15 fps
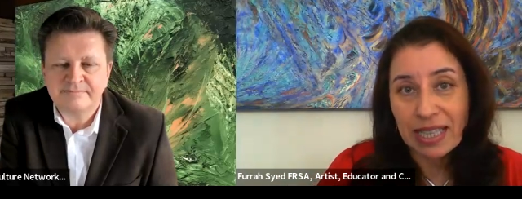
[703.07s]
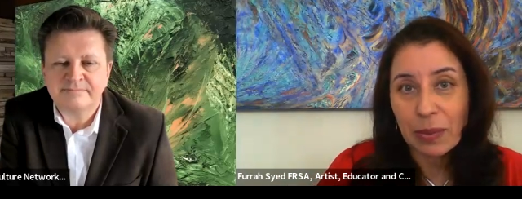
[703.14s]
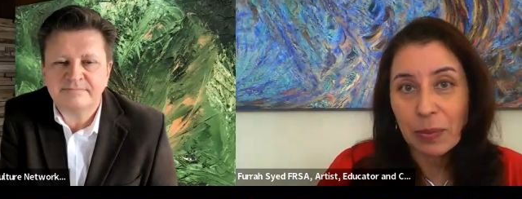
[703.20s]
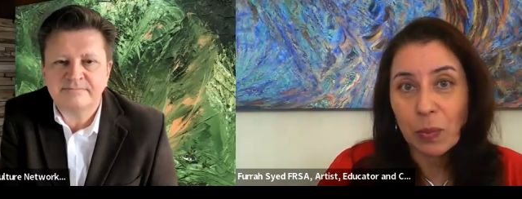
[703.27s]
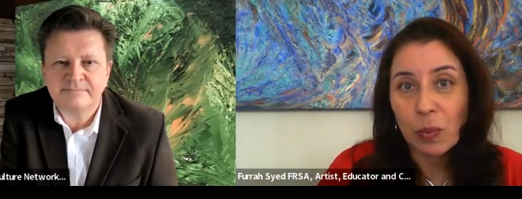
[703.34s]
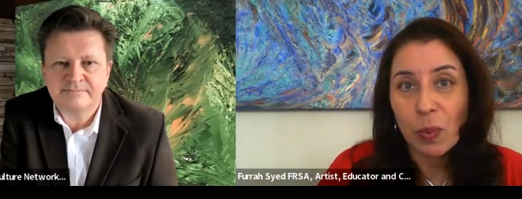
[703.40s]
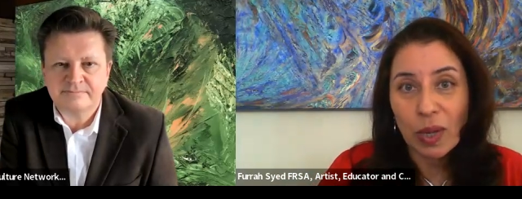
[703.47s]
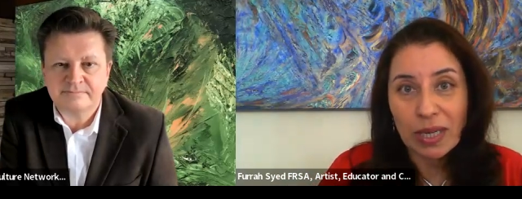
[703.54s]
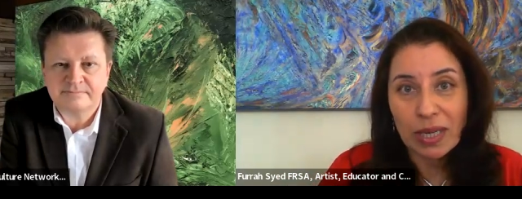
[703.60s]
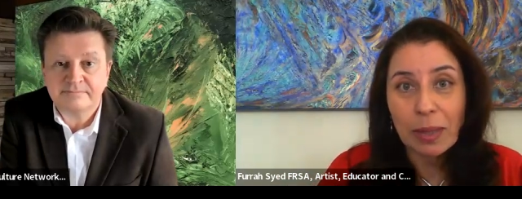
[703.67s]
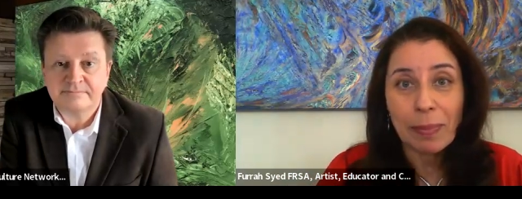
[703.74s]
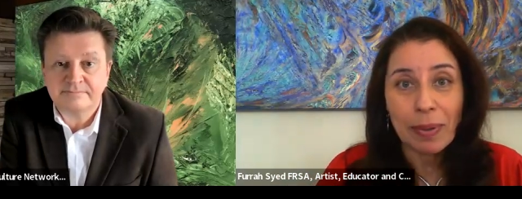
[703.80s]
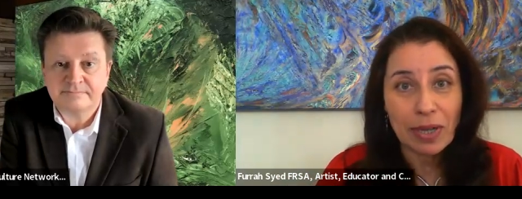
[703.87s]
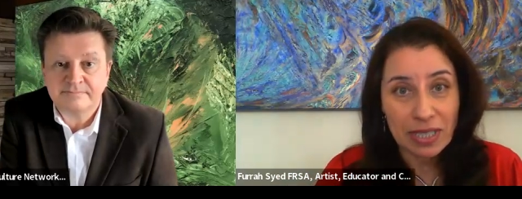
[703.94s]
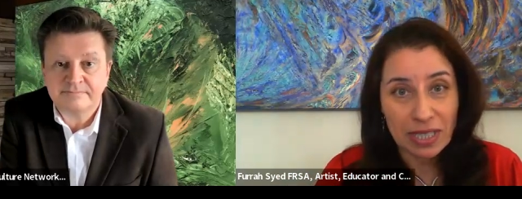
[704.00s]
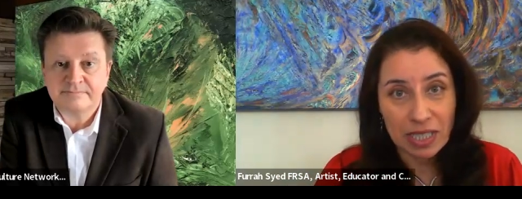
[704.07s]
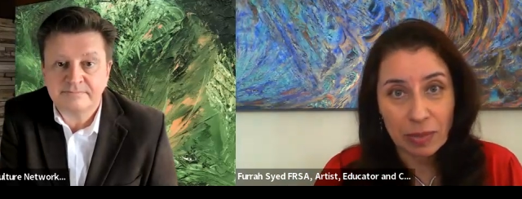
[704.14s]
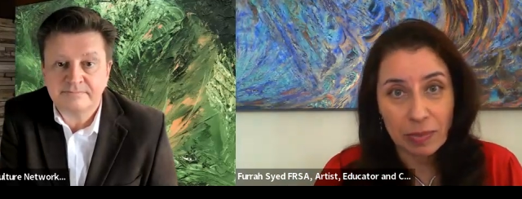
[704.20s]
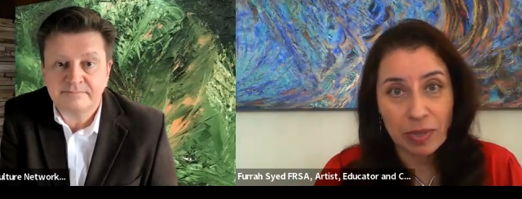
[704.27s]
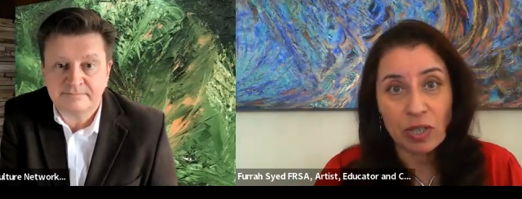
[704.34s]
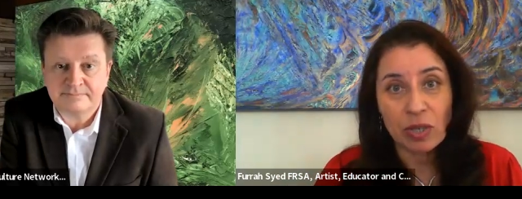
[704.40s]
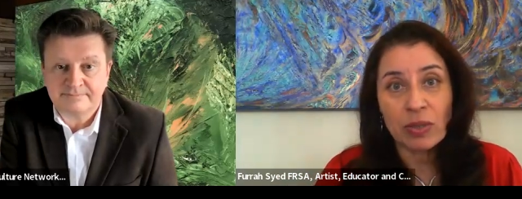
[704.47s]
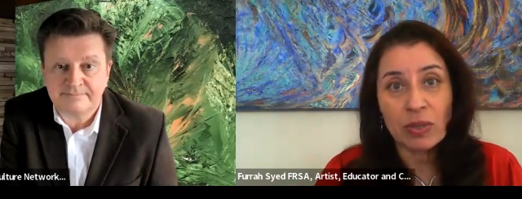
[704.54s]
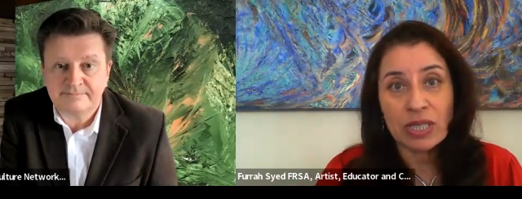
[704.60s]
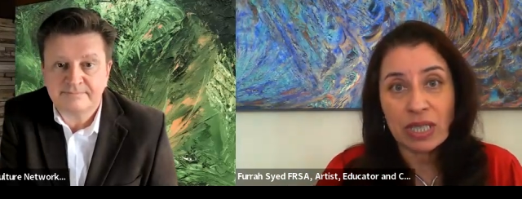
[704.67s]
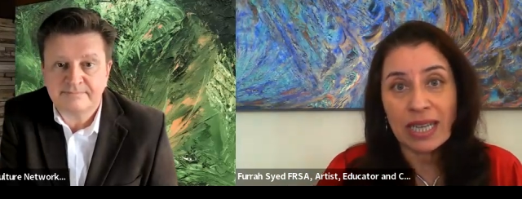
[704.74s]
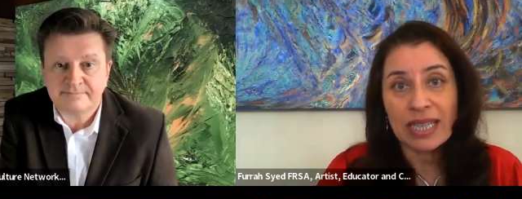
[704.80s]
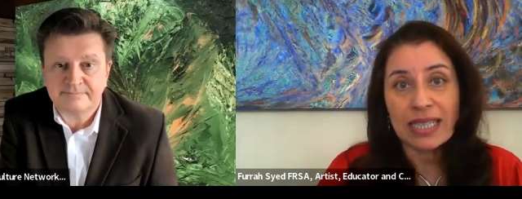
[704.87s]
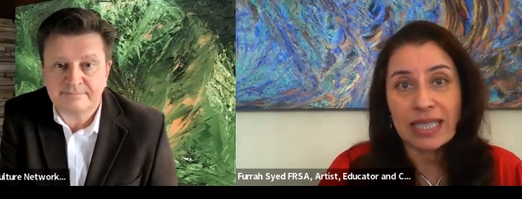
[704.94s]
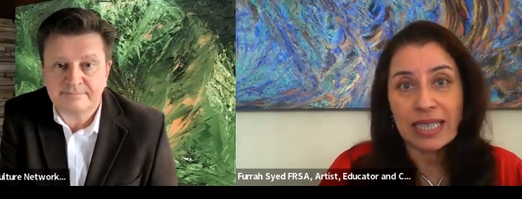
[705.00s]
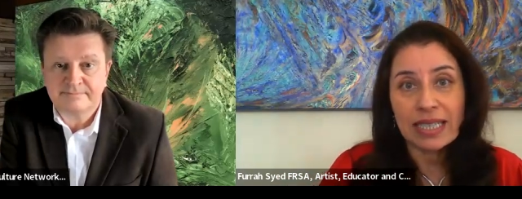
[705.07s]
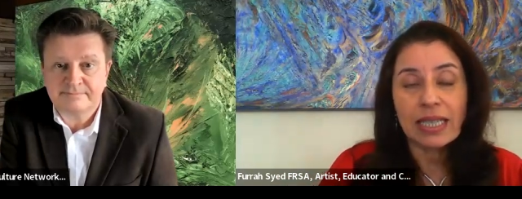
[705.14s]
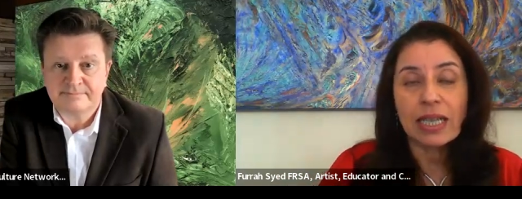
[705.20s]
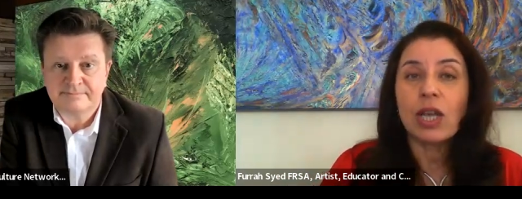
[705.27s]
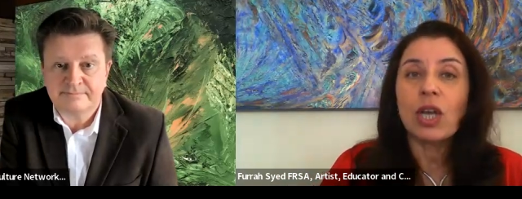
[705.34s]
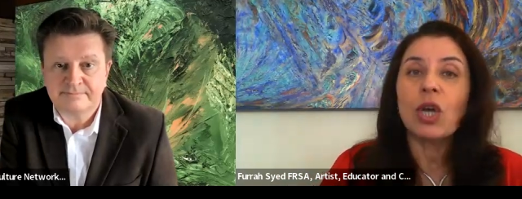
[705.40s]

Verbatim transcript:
Speaker 1: and then one participant who's sighted,